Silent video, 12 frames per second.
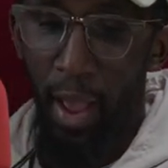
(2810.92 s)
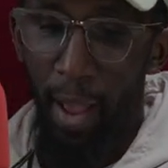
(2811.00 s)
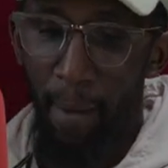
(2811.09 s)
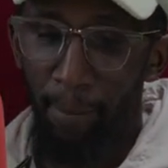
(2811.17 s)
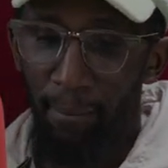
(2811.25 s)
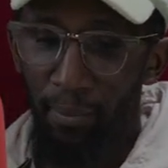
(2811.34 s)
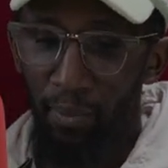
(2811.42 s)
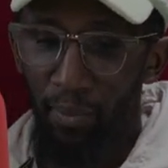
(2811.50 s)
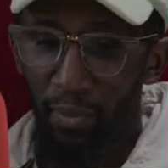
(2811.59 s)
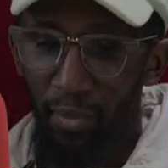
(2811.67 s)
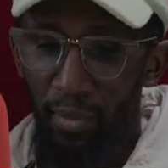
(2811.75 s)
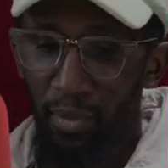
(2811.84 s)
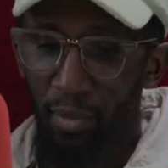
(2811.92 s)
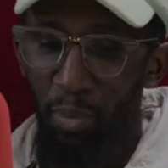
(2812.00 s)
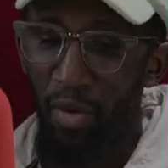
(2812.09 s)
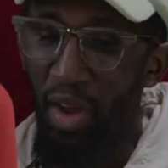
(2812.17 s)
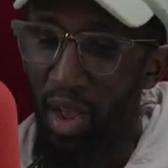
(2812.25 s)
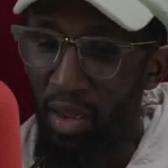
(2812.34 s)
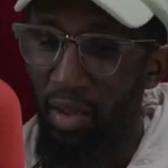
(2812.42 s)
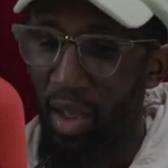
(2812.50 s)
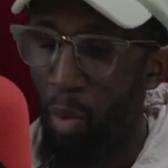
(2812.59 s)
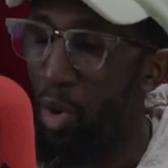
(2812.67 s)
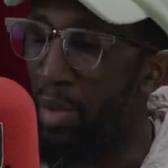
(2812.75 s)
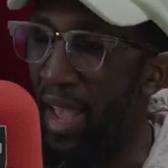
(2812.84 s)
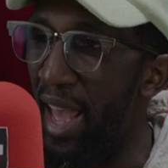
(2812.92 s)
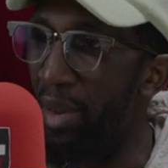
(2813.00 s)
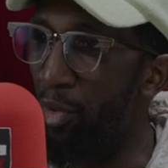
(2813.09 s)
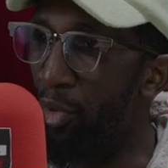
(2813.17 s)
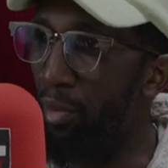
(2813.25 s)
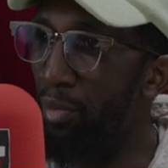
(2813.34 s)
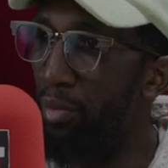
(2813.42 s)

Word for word: yeah. Um, but I, I want to be an animal.